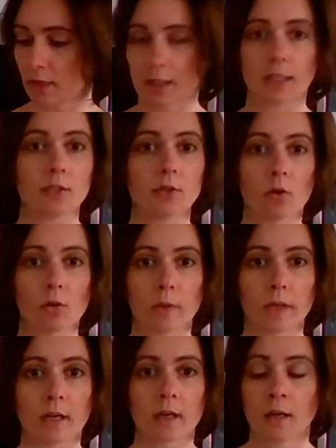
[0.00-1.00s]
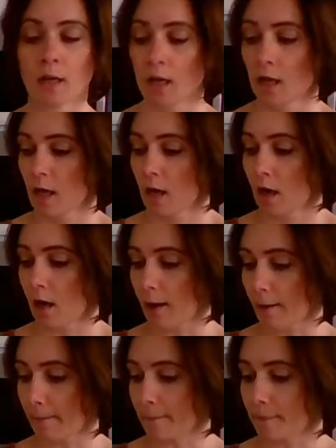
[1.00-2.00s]
like eat all week.
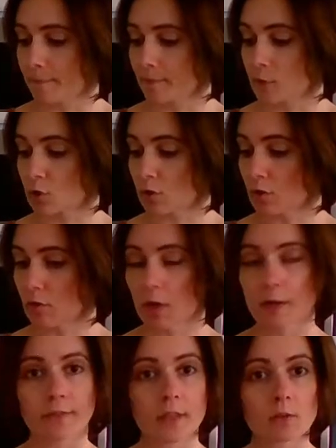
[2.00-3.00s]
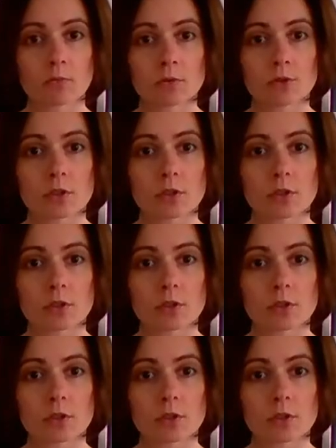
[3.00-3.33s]
So I think we'll